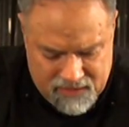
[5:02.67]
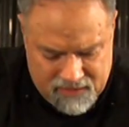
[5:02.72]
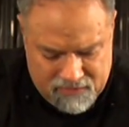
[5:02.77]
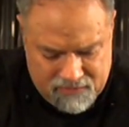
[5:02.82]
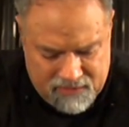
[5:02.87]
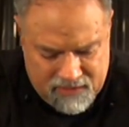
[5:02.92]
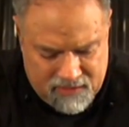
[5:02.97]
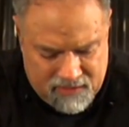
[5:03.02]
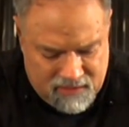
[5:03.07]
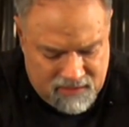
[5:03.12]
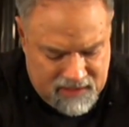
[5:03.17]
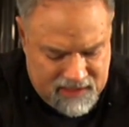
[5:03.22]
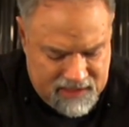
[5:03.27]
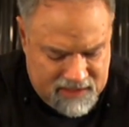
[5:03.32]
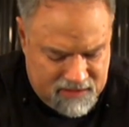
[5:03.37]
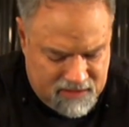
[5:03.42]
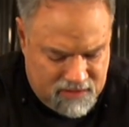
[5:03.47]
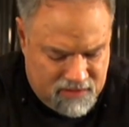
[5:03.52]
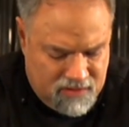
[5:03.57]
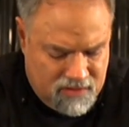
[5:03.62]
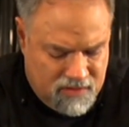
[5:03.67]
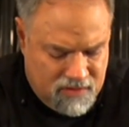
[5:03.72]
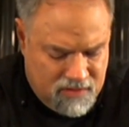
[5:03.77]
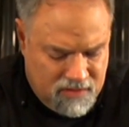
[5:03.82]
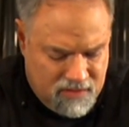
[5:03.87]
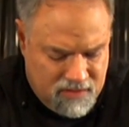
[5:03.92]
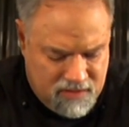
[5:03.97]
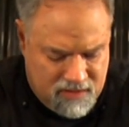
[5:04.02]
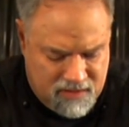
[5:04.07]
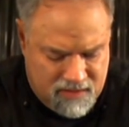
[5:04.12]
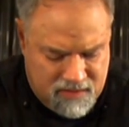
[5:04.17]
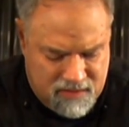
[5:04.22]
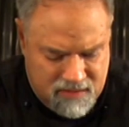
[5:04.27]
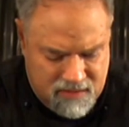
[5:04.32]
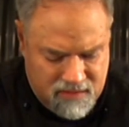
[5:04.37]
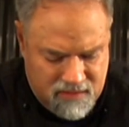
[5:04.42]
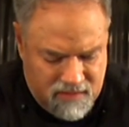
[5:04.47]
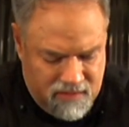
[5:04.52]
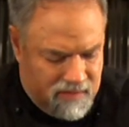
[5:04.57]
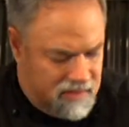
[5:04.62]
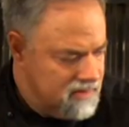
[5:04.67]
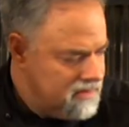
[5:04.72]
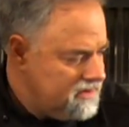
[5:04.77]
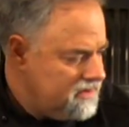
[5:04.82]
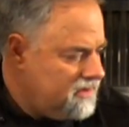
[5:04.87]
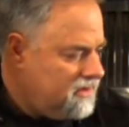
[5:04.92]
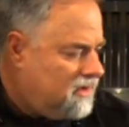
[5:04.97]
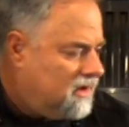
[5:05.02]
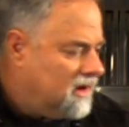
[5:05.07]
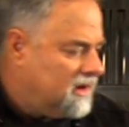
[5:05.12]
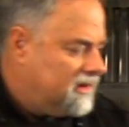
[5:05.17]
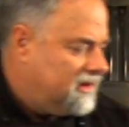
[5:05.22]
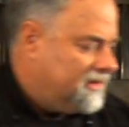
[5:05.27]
the griddle and cook to our